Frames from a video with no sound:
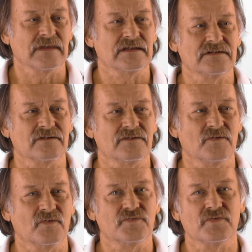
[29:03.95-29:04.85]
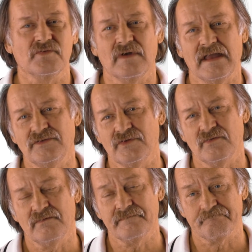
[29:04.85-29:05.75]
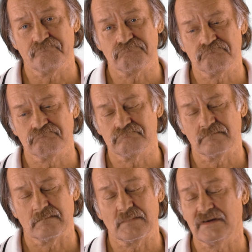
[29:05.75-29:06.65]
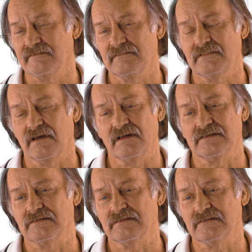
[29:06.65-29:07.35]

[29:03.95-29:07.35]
And there are those who hate you, believe it or not.